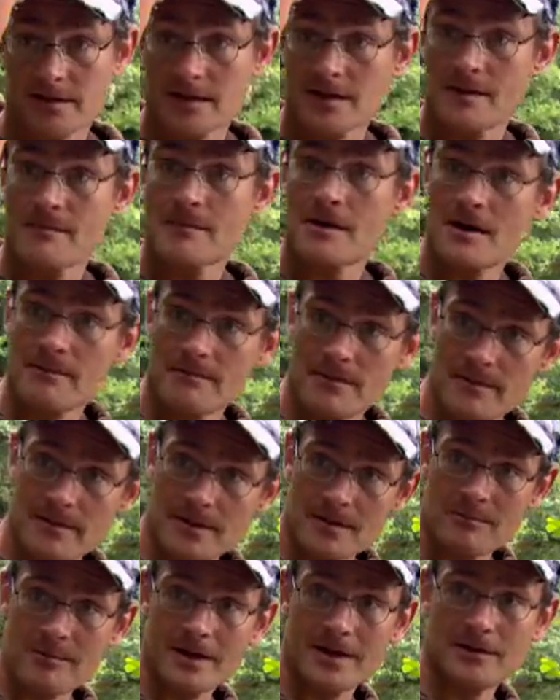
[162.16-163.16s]
I think there might be a bit
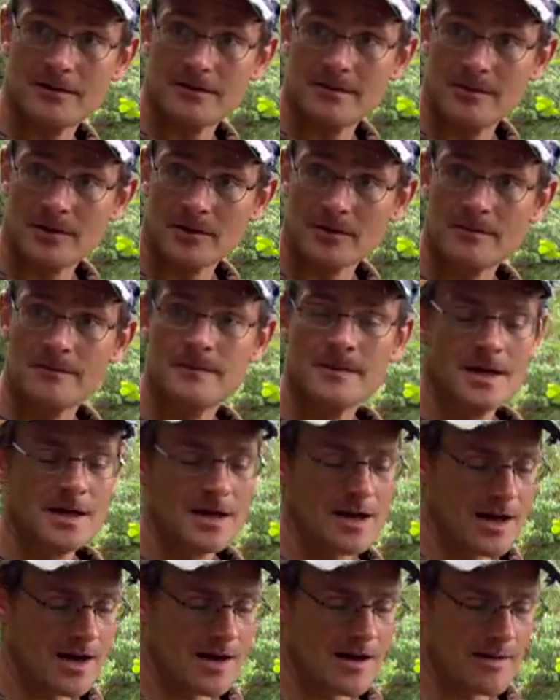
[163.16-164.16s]
of weed on the bottom.
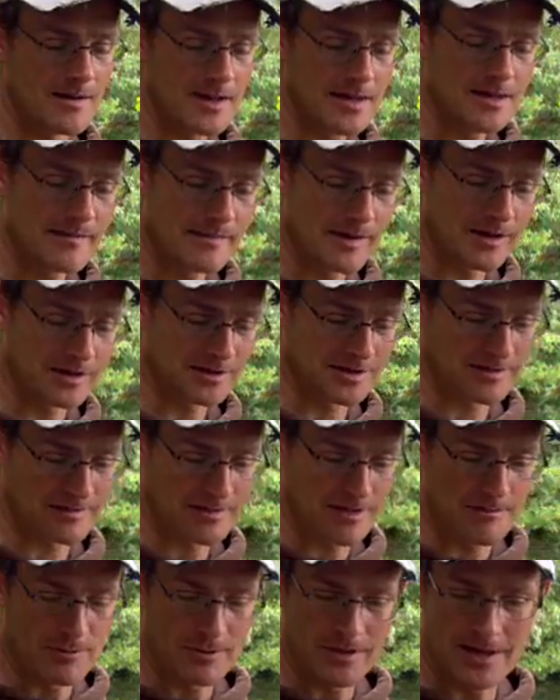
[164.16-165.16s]
In the margins,
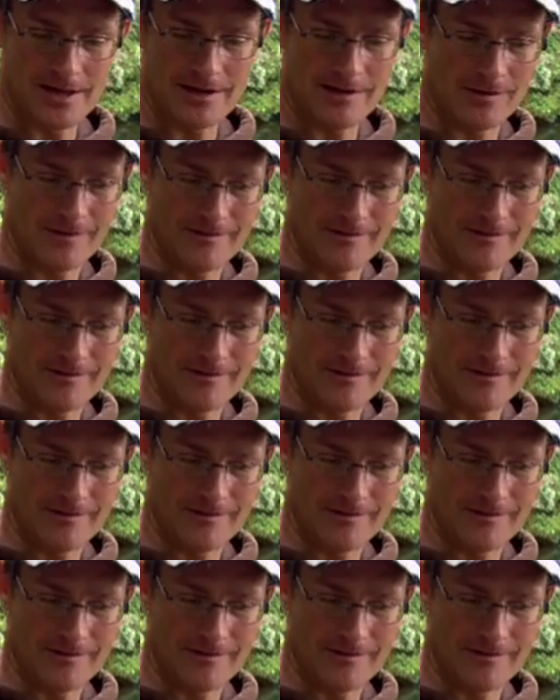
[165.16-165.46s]
when you're putting it